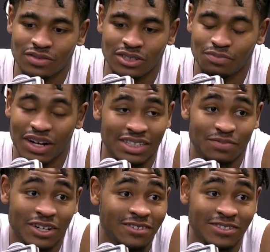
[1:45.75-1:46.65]
just box them
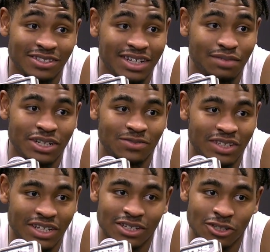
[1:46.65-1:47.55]
out. We try the best we
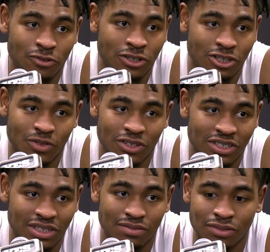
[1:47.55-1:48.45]
can. You know, we're a small
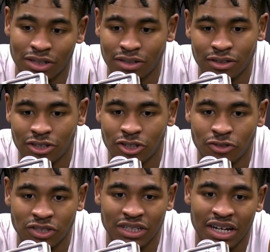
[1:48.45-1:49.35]
team, but you know,
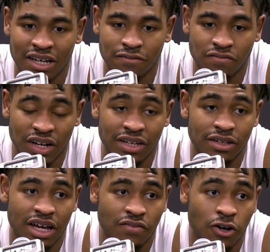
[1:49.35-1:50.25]
we just gotta fight,
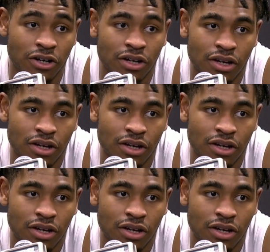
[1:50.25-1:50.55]
have heart,